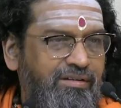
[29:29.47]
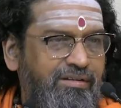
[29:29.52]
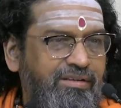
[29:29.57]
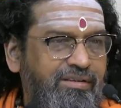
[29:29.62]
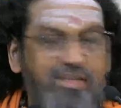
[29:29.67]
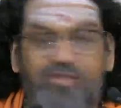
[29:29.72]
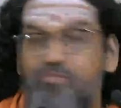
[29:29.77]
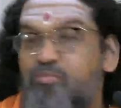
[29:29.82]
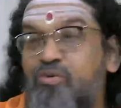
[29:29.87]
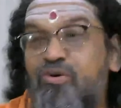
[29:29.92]

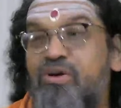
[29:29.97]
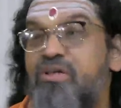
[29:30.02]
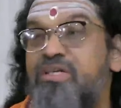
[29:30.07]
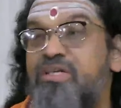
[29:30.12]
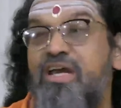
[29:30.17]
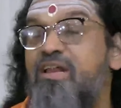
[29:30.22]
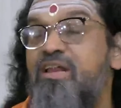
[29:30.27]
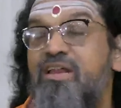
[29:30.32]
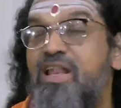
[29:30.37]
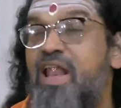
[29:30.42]
Just because
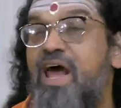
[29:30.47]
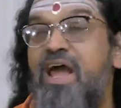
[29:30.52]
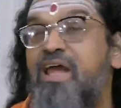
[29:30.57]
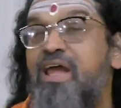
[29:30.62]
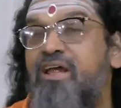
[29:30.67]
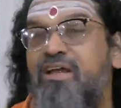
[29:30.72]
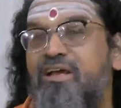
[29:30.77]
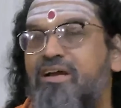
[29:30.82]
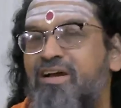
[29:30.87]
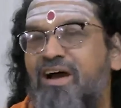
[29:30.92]

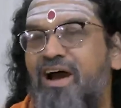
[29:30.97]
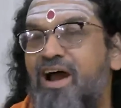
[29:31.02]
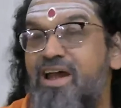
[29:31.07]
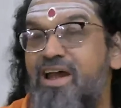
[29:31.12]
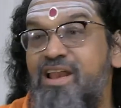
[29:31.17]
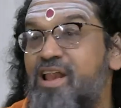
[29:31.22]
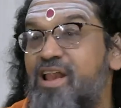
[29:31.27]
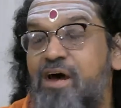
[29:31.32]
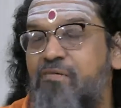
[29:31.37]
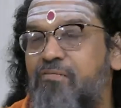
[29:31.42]
I
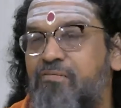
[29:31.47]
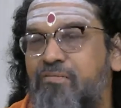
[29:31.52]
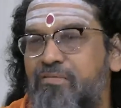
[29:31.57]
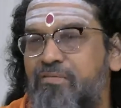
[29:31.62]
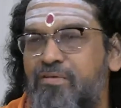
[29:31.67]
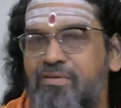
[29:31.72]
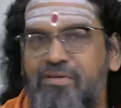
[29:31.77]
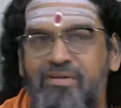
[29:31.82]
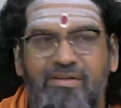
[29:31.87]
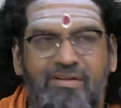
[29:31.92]
love,
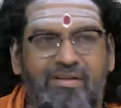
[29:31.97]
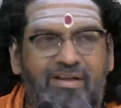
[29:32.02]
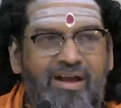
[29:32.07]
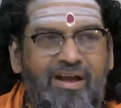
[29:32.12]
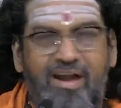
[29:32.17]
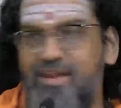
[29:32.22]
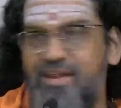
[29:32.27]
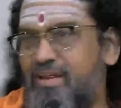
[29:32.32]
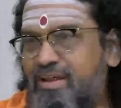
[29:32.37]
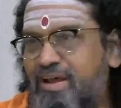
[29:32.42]
I
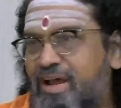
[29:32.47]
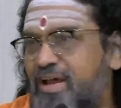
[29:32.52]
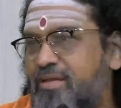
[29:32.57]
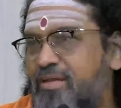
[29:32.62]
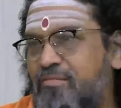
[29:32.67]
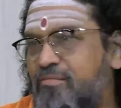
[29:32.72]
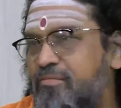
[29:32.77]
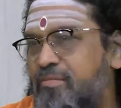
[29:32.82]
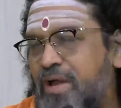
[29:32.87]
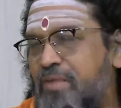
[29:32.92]

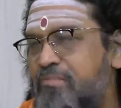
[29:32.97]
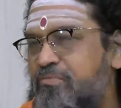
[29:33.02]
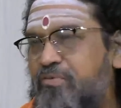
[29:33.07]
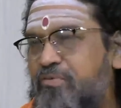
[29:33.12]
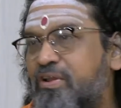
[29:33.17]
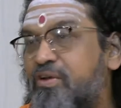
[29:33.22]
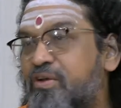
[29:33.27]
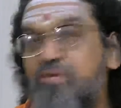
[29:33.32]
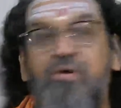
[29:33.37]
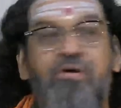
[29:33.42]
am
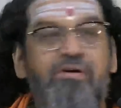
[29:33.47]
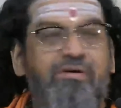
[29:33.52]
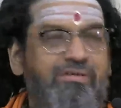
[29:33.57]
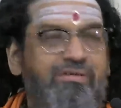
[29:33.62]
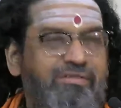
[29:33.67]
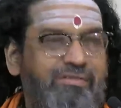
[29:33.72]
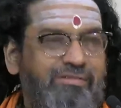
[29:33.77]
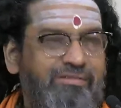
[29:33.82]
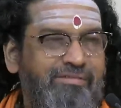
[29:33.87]
feeling good.